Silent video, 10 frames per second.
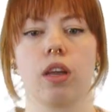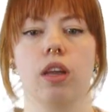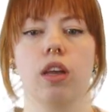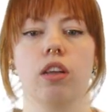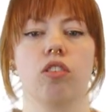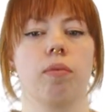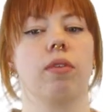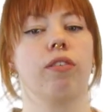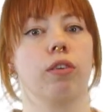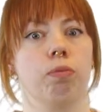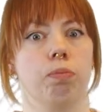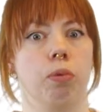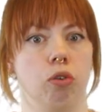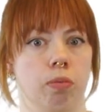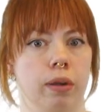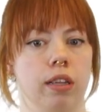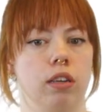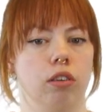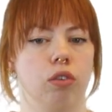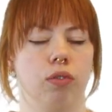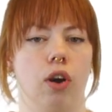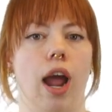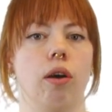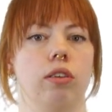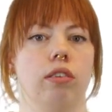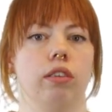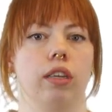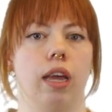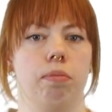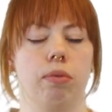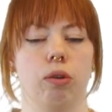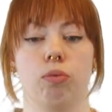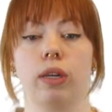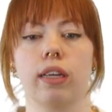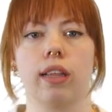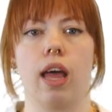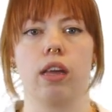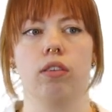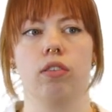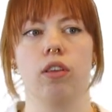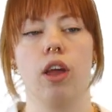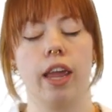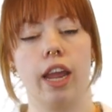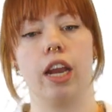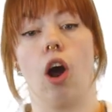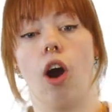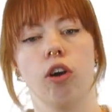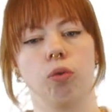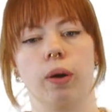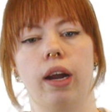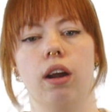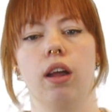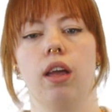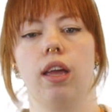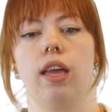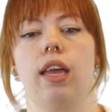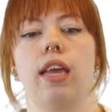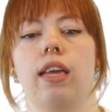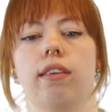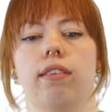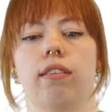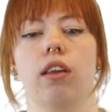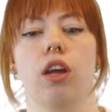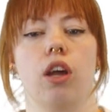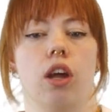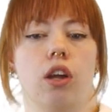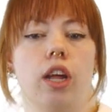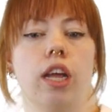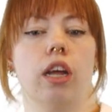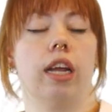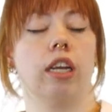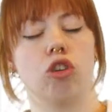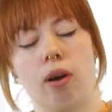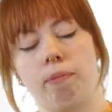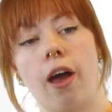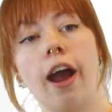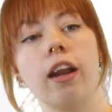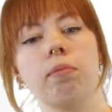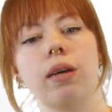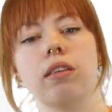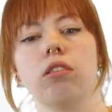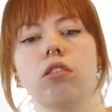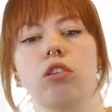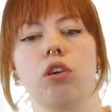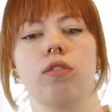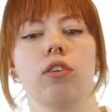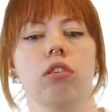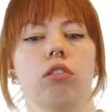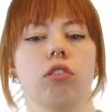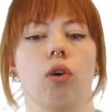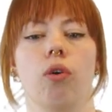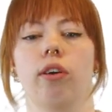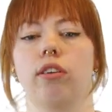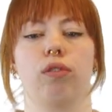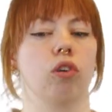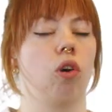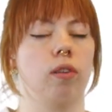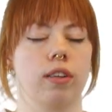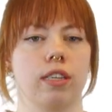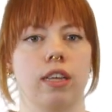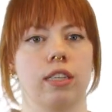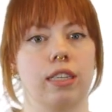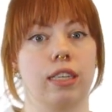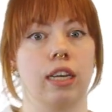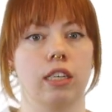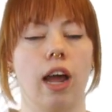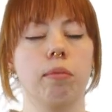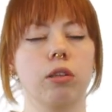Some different possibilities for how this can be realized in hardware is in trapped ion-based servers or different Collins senses in diamonds,